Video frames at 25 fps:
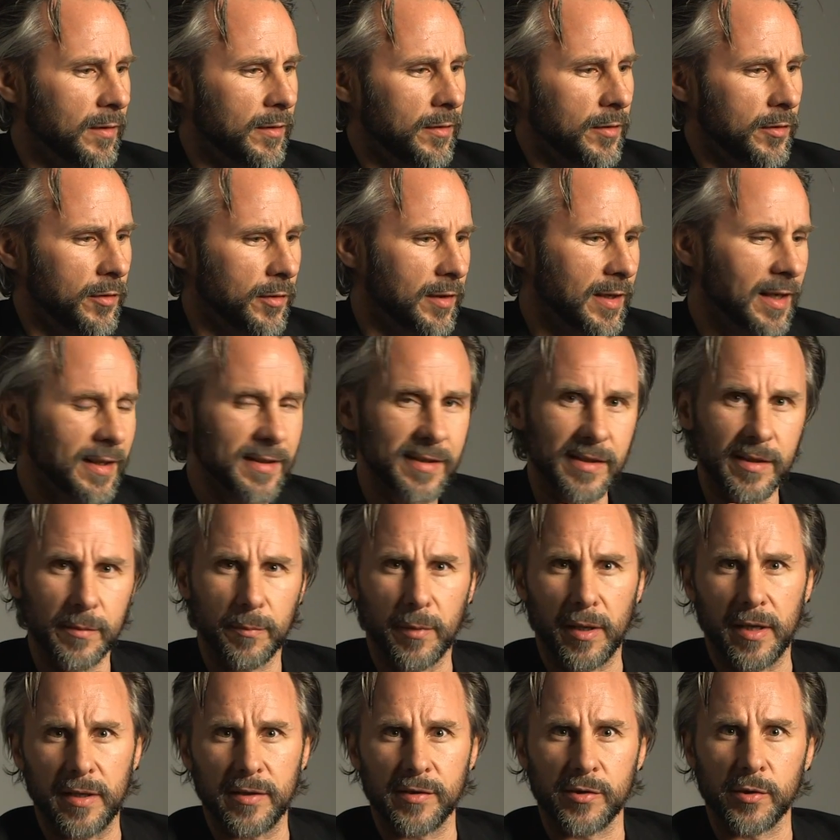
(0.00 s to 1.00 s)
you
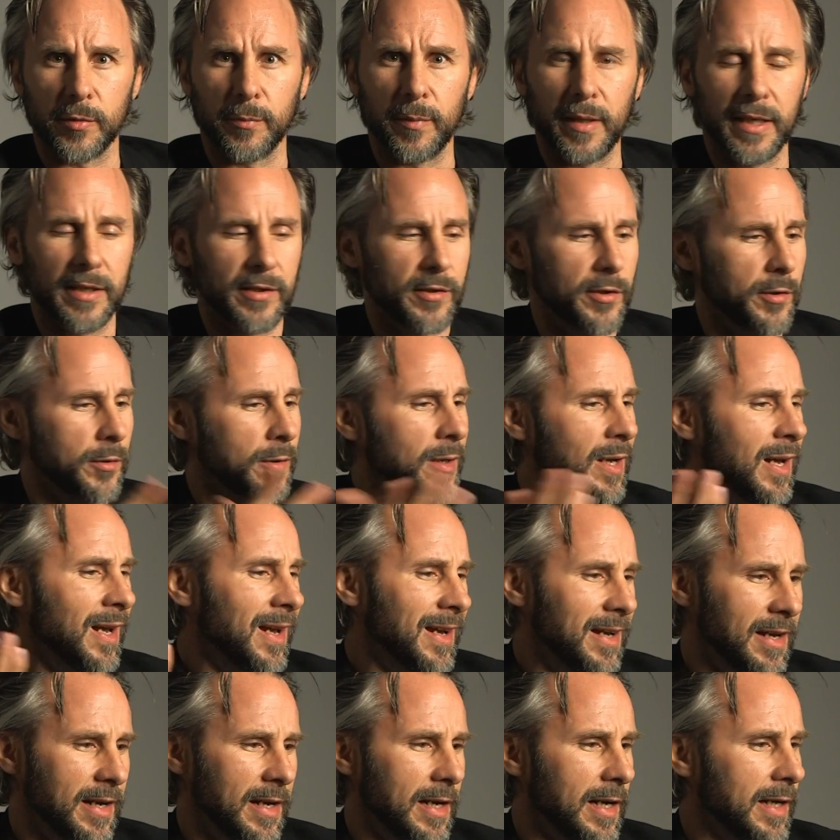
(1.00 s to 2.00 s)
customize your menu,
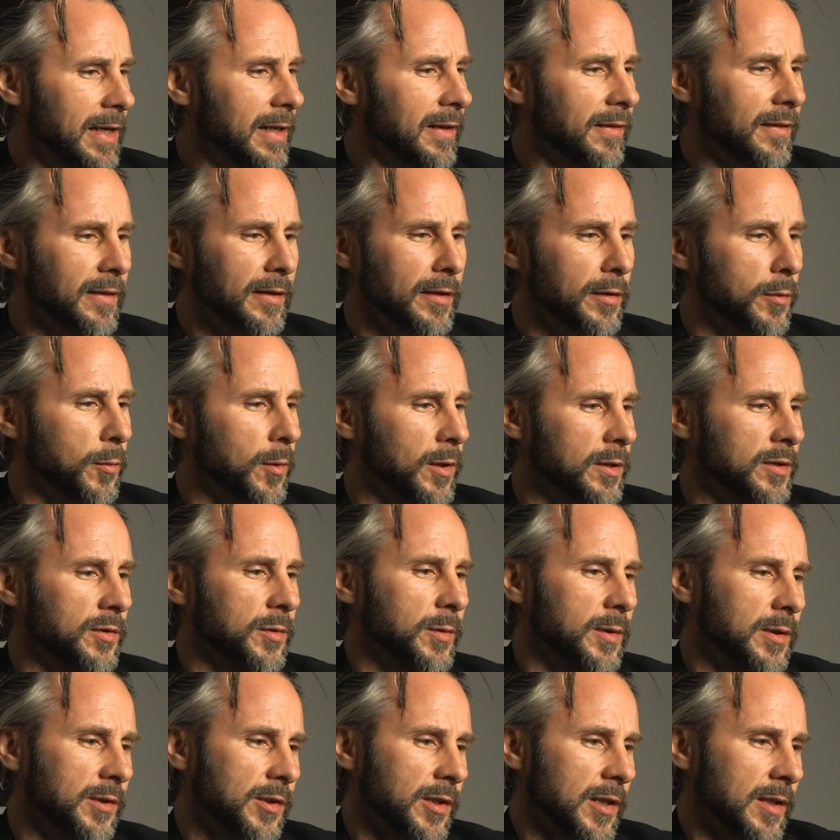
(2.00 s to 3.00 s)
anything you want to
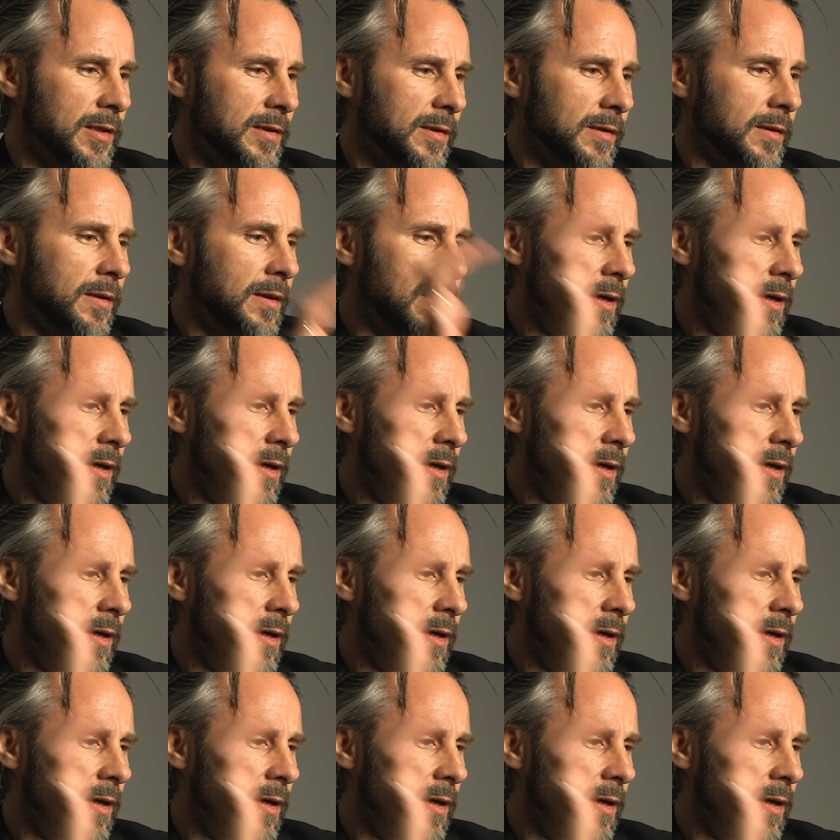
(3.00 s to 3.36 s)
adjust,